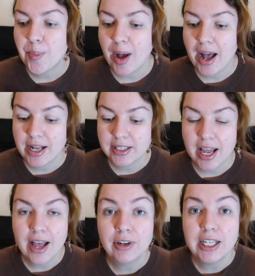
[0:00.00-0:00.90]
But I
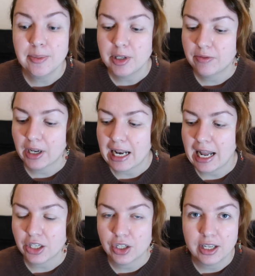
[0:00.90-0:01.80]
have a little bit of a
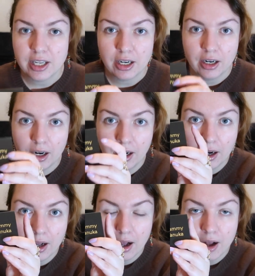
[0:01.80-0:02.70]
collection here
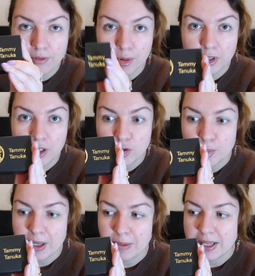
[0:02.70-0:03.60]
from the loose
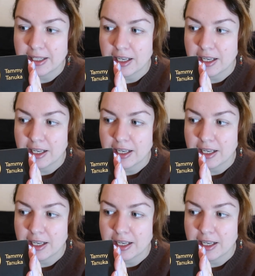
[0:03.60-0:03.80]
pigments.